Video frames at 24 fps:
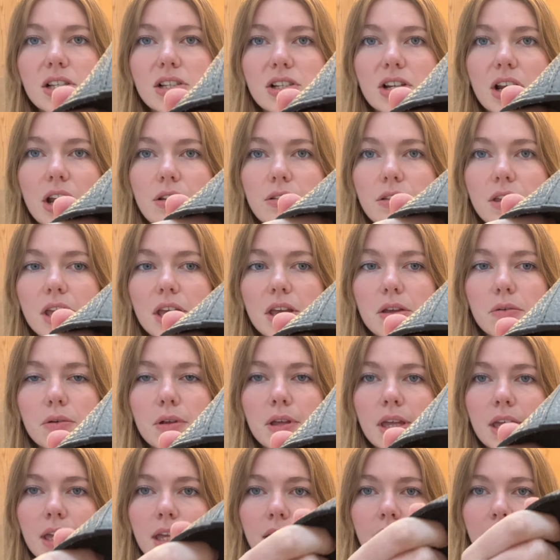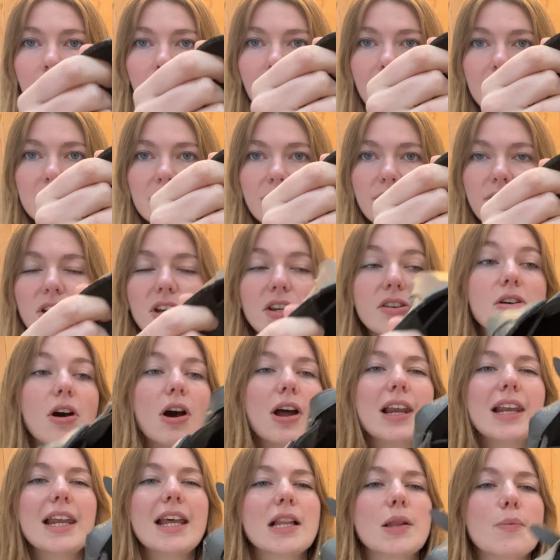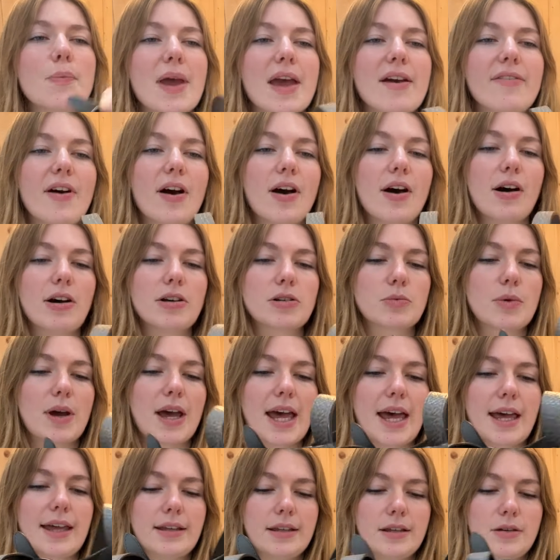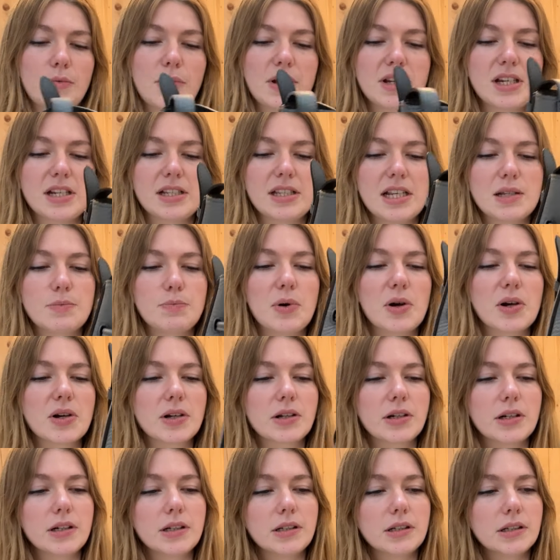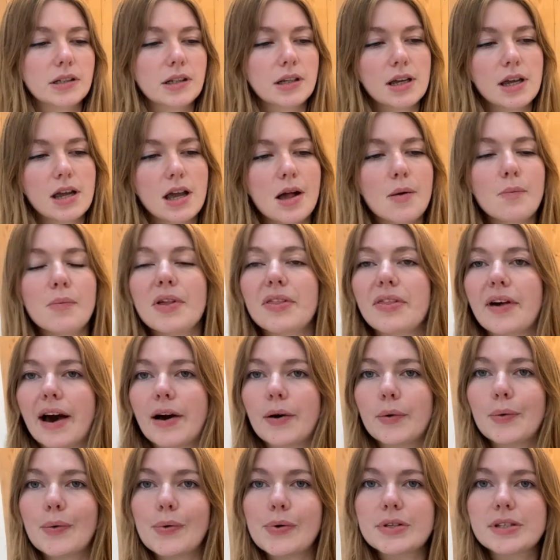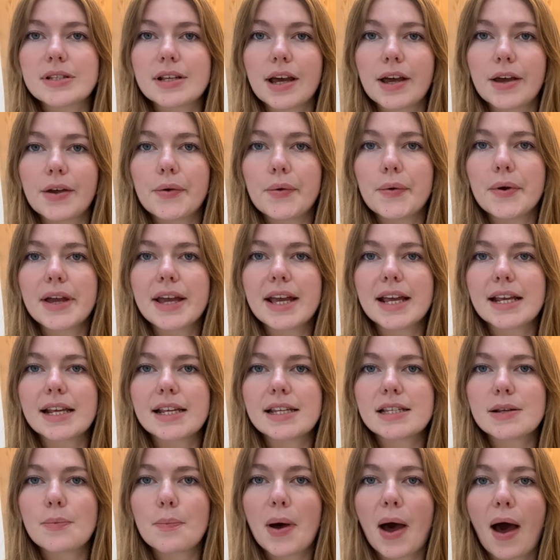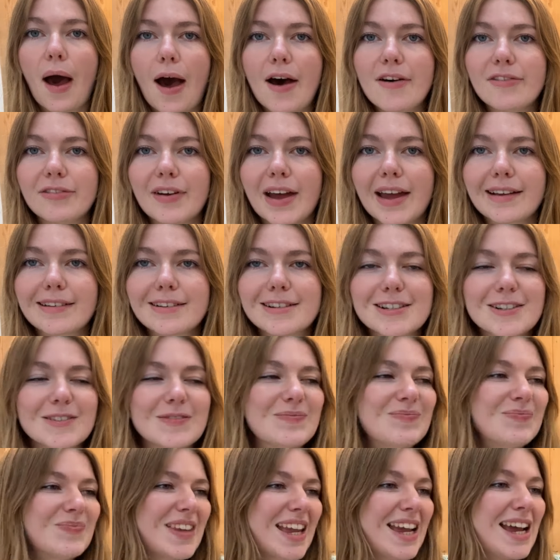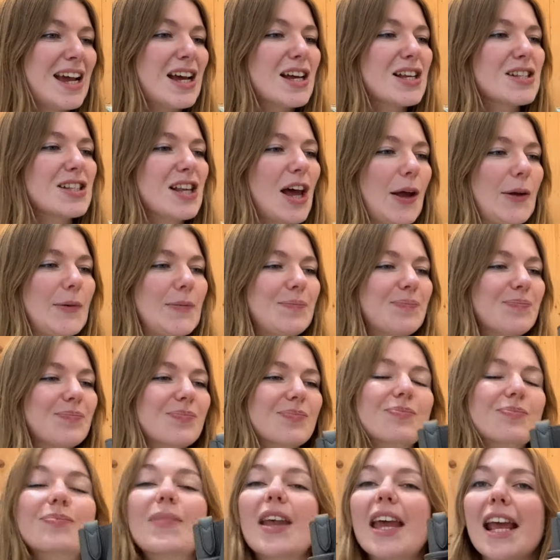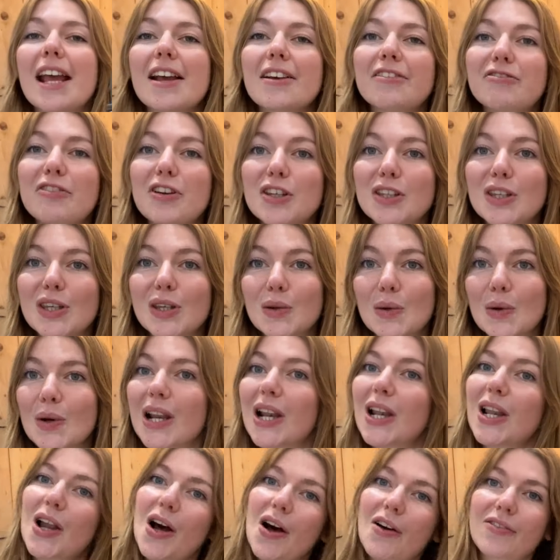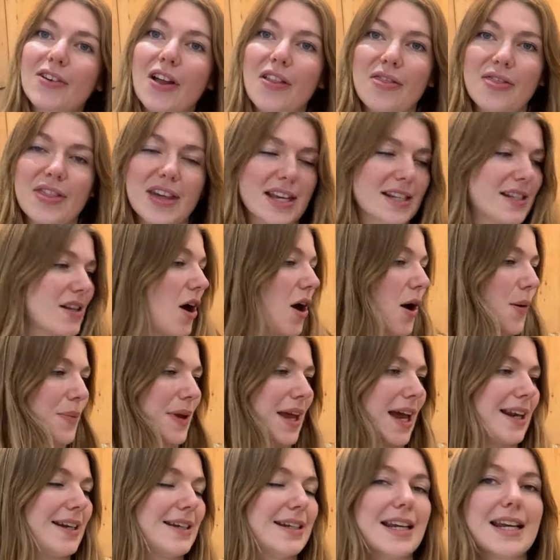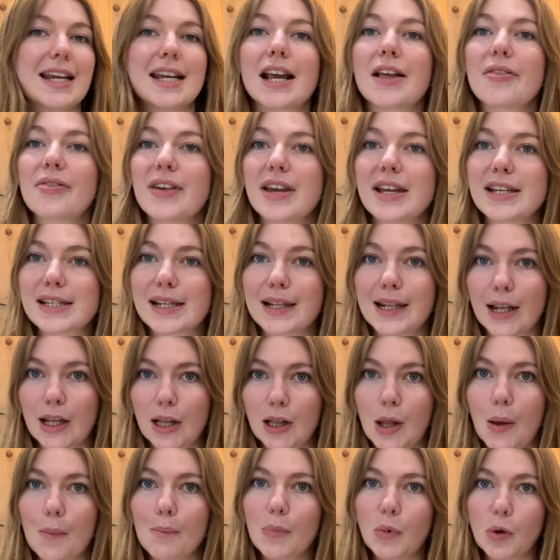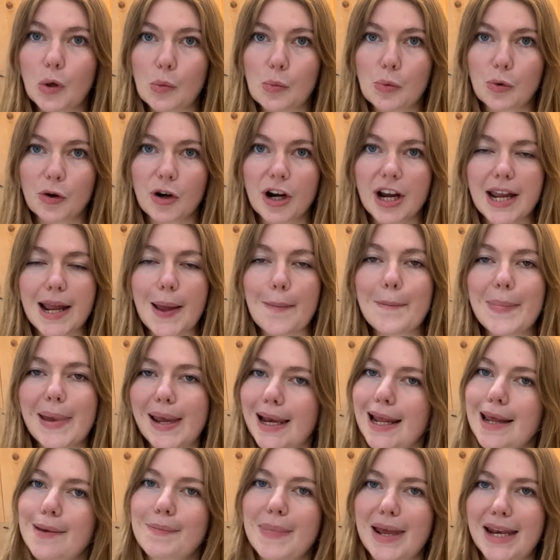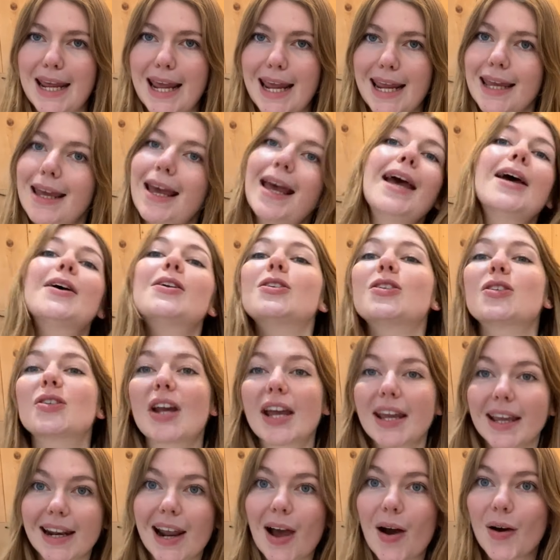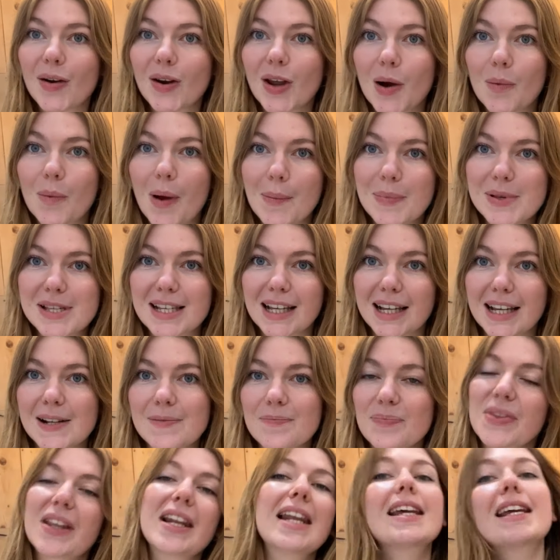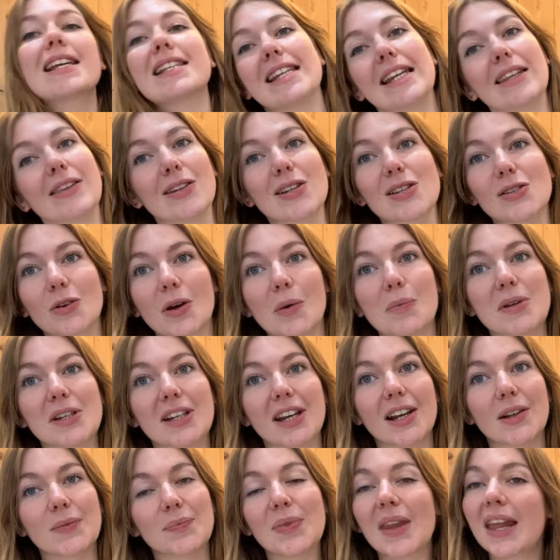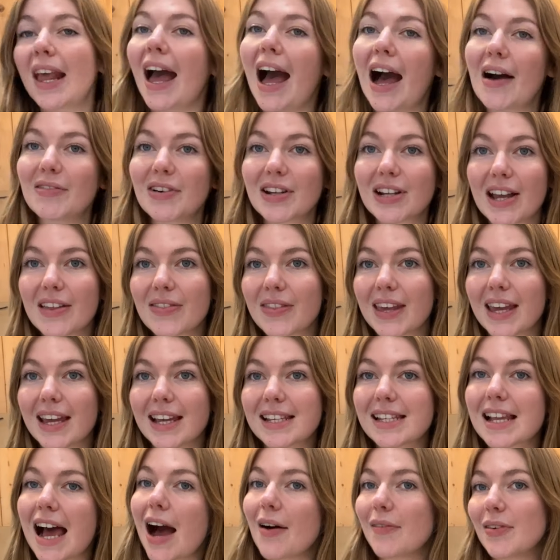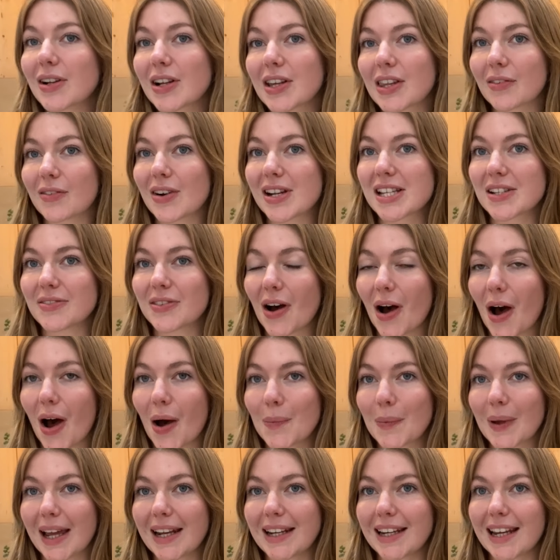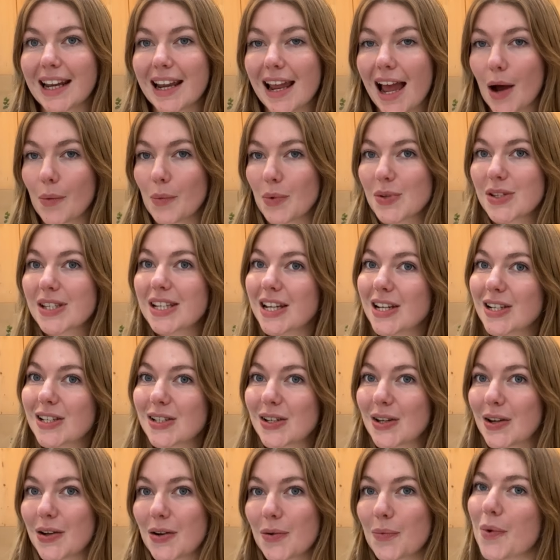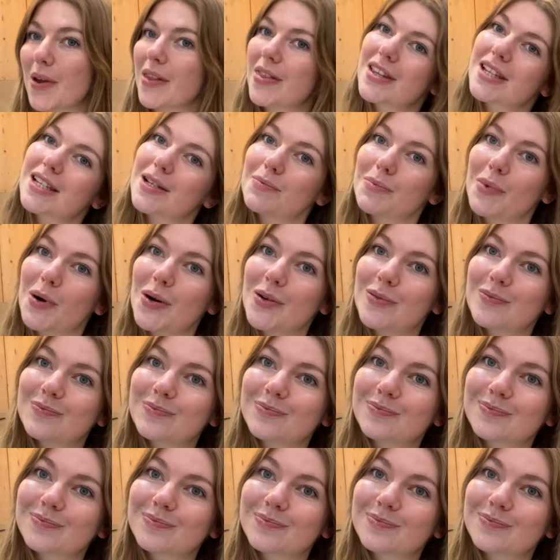show you. And you've only got a little bit of hardware, which is this buckle, but that also is perfect. So, if you love this Armcandy, this little Mulberry Millie Mini, check it out on our website. The link is in the description. Have a look at this, have a look at the rest of our Armcandy, and we'll see you soon with some more.